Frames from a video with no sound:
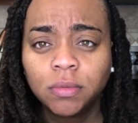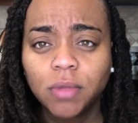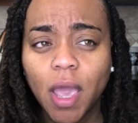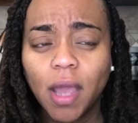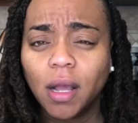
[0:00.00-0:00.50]

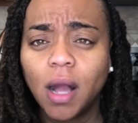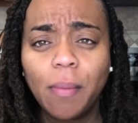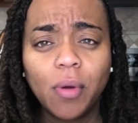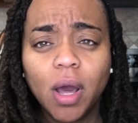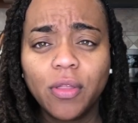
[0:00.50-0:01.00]
and a
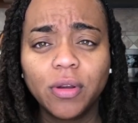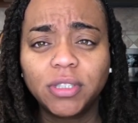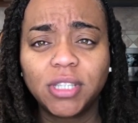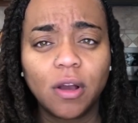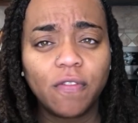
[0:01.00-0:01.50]
couple other
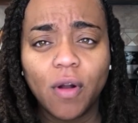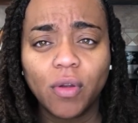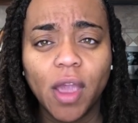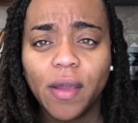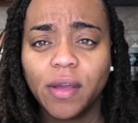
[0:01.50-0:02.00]
cell phone
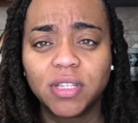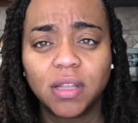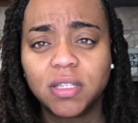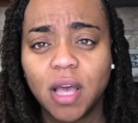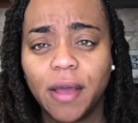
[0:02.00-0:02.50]
carriers at the
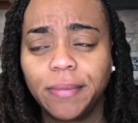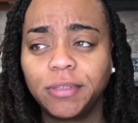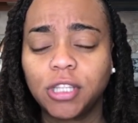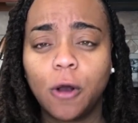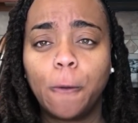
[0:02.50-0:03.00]
time.
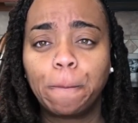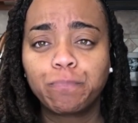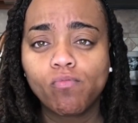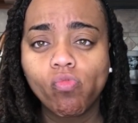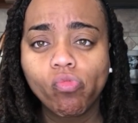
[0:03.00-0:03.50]
So
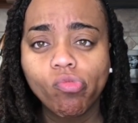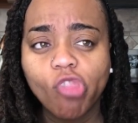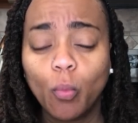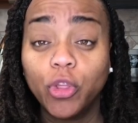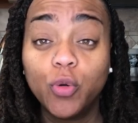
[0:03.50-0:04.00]

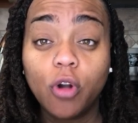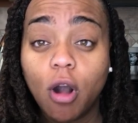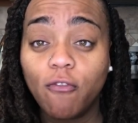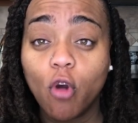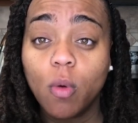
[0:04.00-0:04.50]
when you would
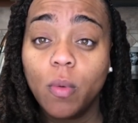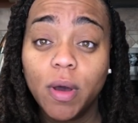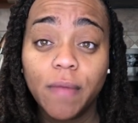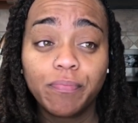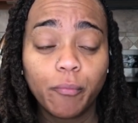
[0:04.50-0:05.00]
call
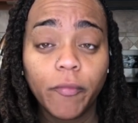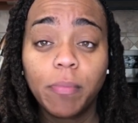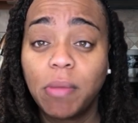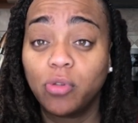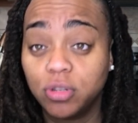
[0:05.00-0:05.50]
411,
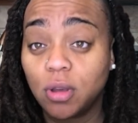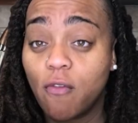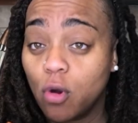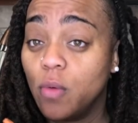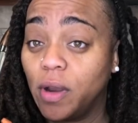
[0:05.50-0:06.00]
people used to call
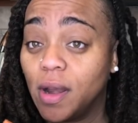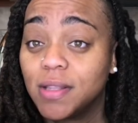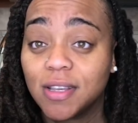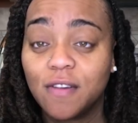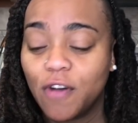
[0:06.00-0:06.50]
411 on
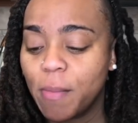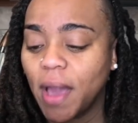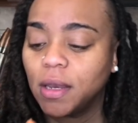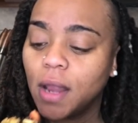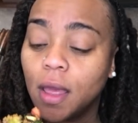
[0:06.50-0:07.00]
their cell phone back in
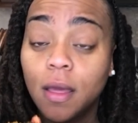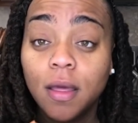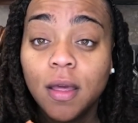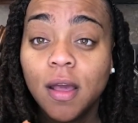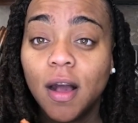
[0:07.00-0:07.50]
the day.
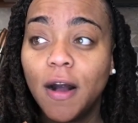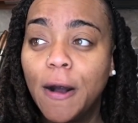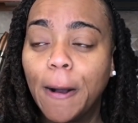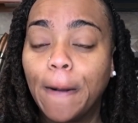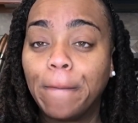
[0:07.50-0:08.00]

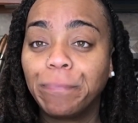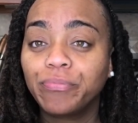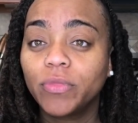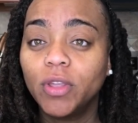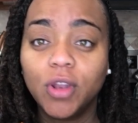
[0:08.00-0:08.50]

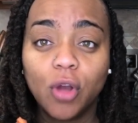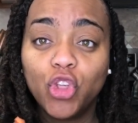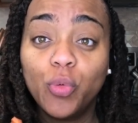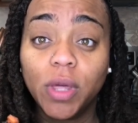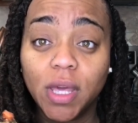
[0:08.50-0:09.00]
You know, you
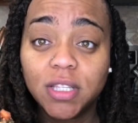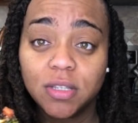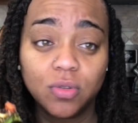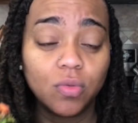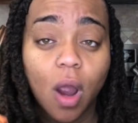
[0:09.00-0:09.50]
would get
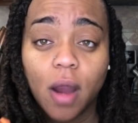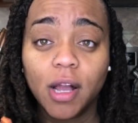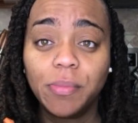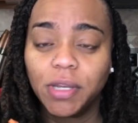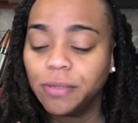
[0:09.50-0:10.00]
to our
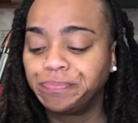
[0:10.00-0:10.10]
company.